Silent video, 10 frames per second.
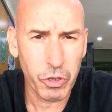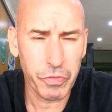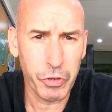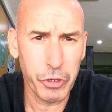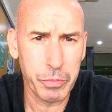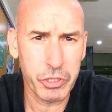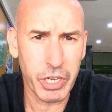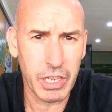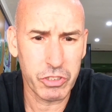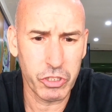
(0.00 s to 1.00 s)
going through human
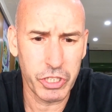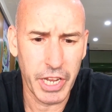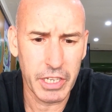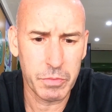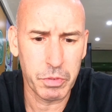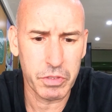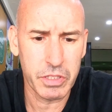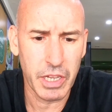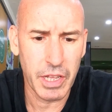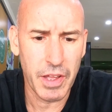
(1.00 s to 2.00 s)
trials just yet,
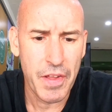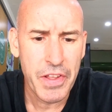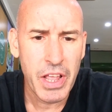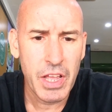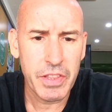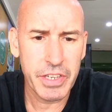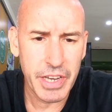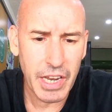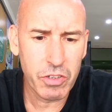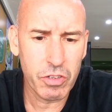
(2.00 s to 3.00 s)
but
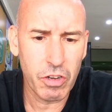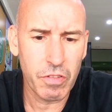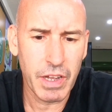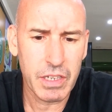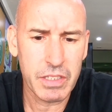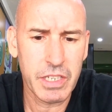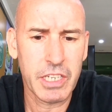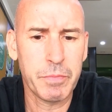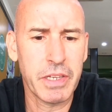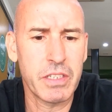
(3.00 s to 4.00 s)
the Nano Covax is
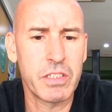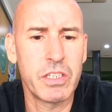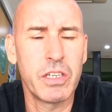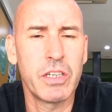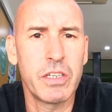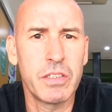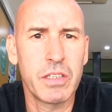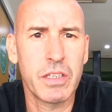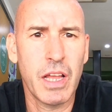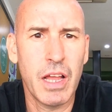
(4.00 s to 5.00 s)
expected to
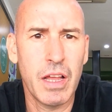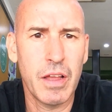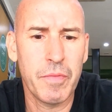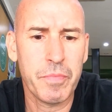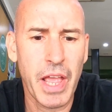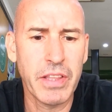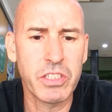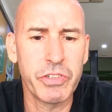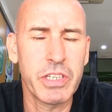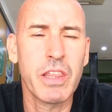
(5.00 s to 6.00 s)

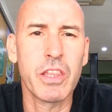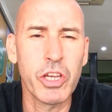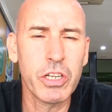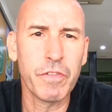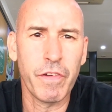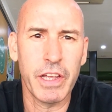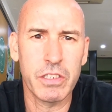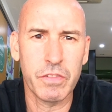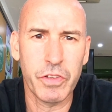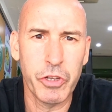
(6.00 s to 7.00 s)
enter its 3rd
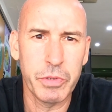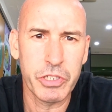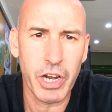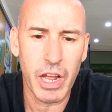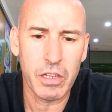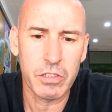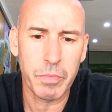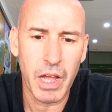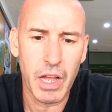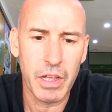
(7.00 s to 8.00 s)
phase of human
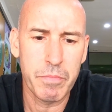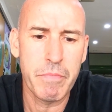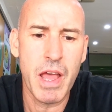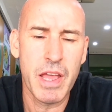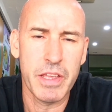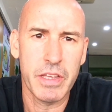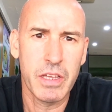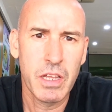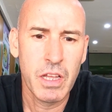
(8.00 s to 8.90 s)
trials by May.